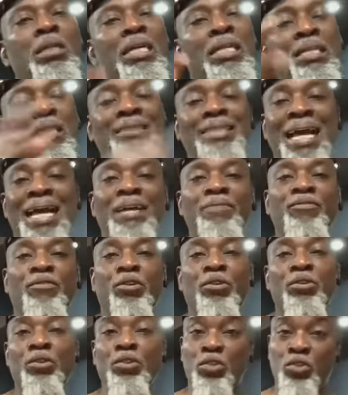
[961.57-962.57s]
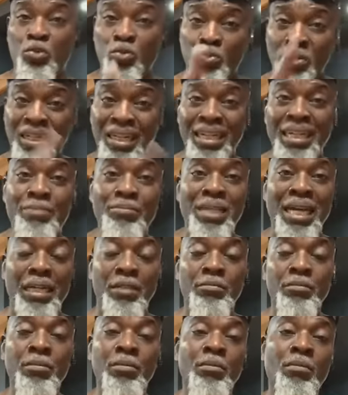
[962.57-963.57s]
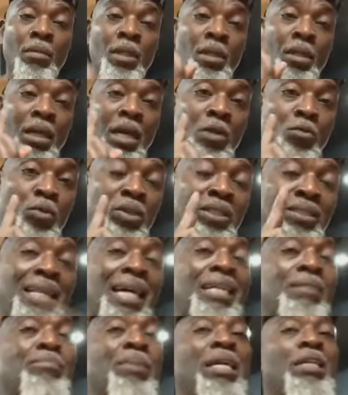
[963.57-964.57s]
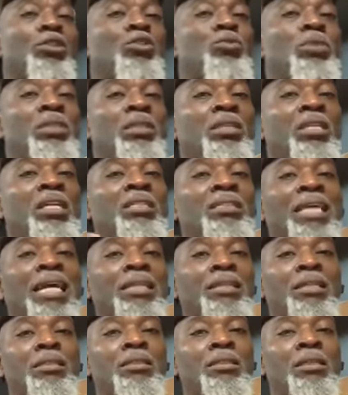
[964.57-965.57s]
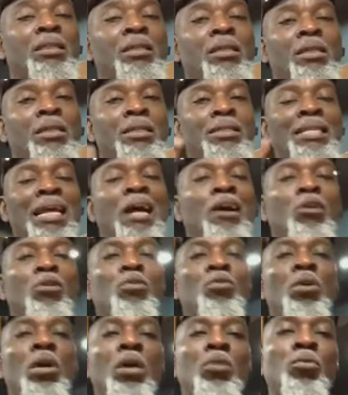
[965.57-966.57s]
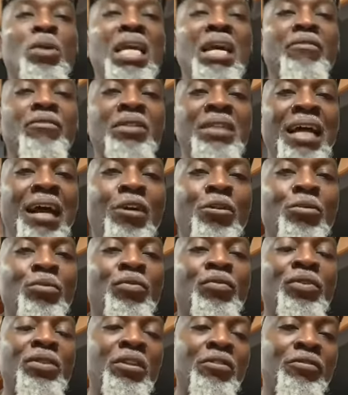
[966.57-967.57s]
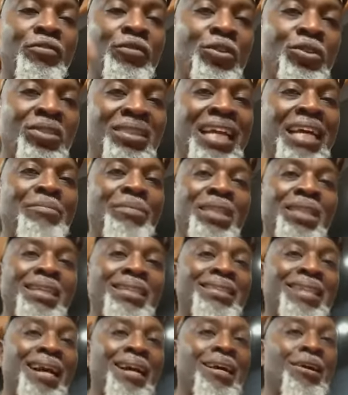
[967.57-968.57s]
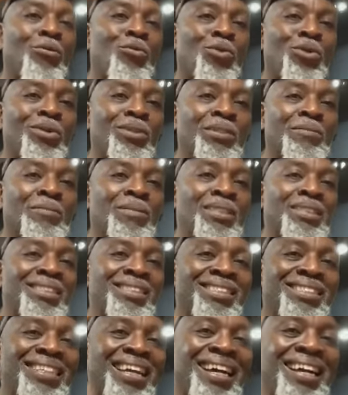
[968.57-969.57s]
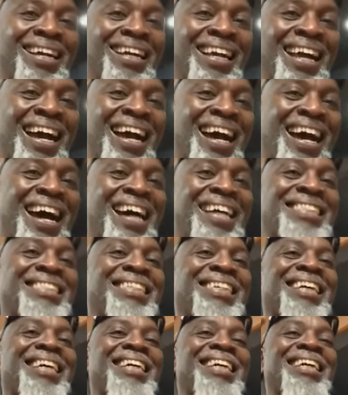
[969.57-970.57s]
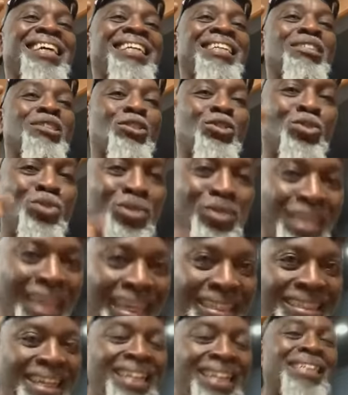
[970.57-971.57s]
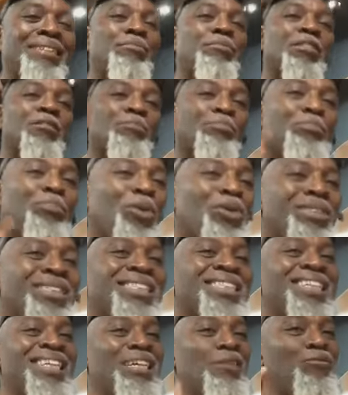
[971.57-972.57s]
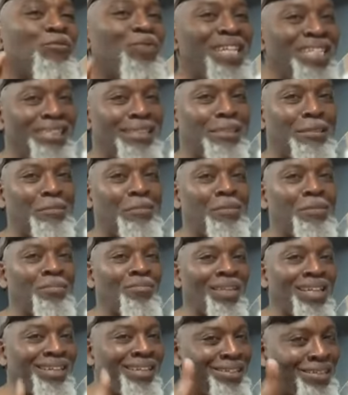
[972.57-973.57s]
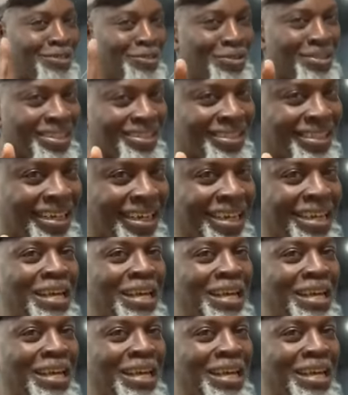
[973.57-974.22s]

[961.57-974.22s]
And it's time for us to reclaim that. And we start by doing things like this. Now, we have for the first time in the entire world, sang at a sports event. Listen to this.